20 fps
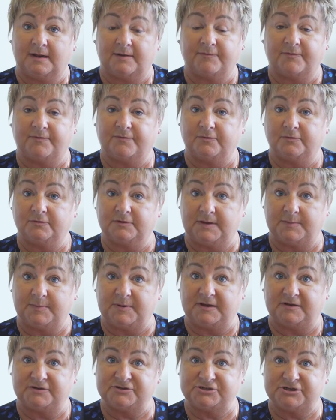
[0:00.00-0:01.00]
have a full
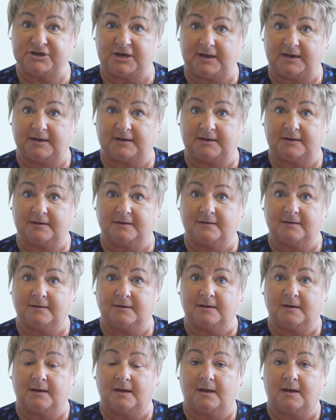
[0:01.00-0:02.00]
DBS check.
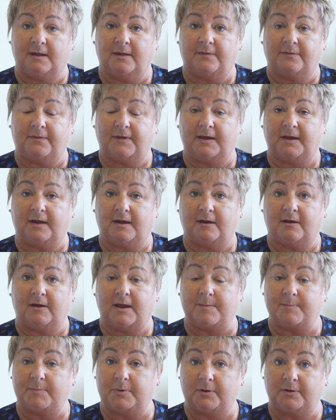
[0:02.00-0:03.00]
They are
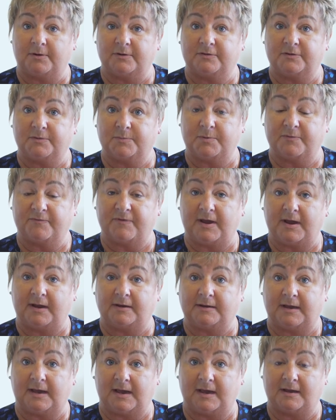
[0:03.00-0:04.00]
employed to provide
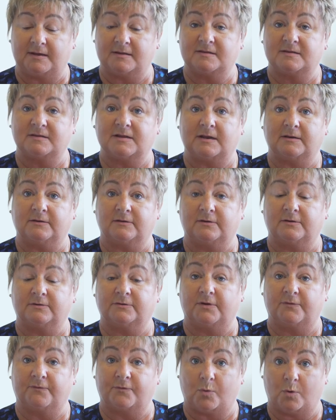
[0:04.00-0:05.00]
a high standard
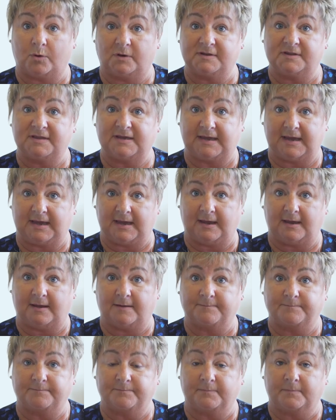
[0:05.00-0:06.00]
of quality care.
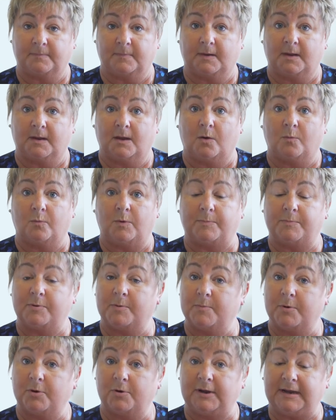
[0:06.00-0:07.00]
We
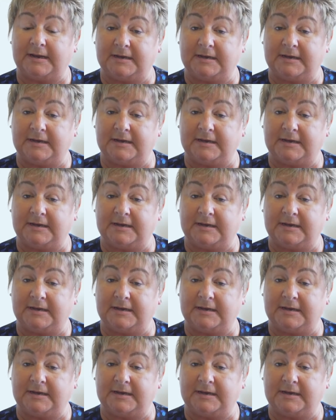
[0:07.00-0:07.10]
promote